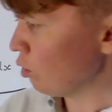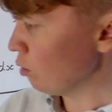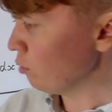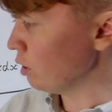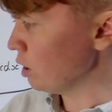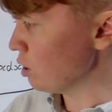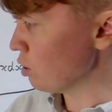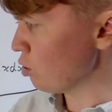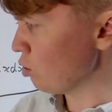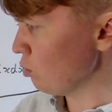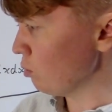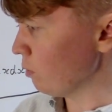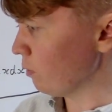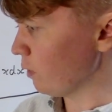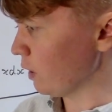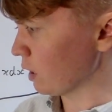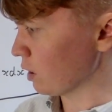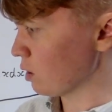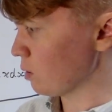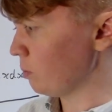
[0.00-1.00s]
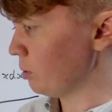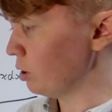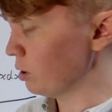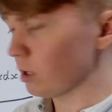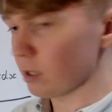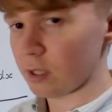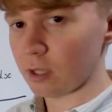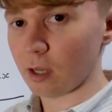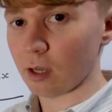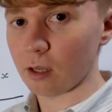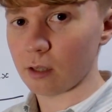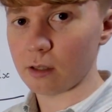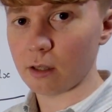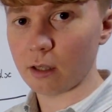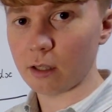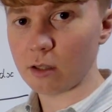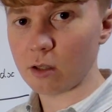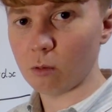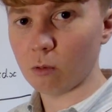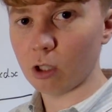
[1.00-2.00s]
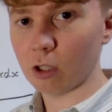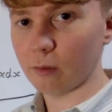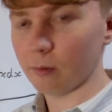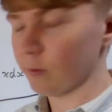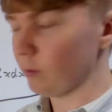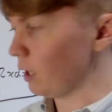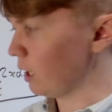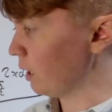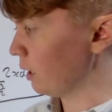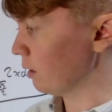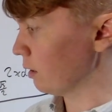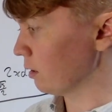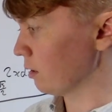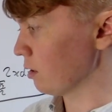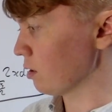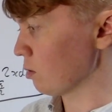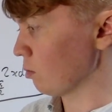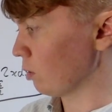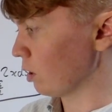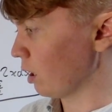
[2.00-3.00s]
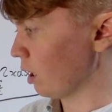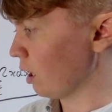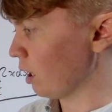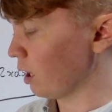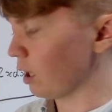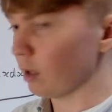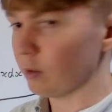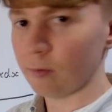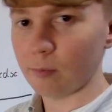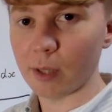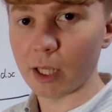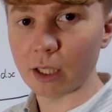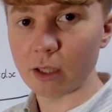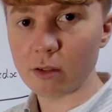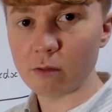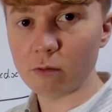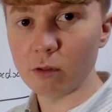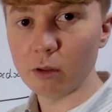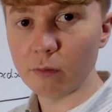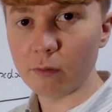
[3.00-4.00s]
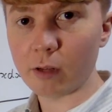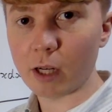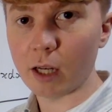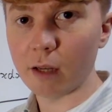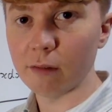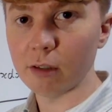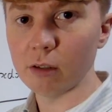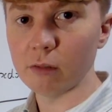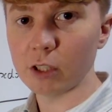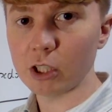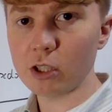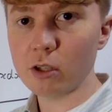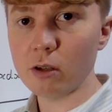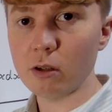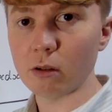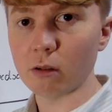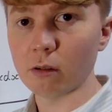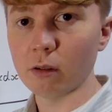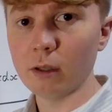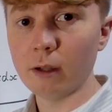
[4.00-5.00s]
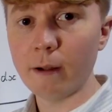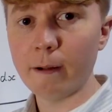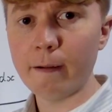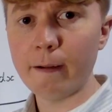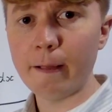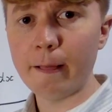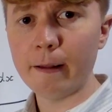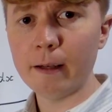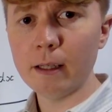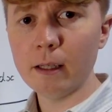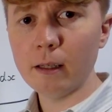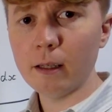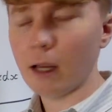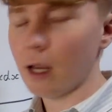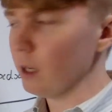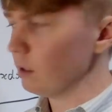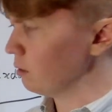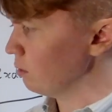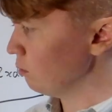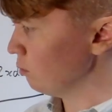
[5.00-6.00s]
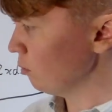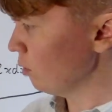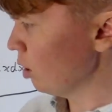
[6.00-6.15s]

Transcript: only two fixed points here. So there's the one at phi and there's the one at half minus root 5 over 2. And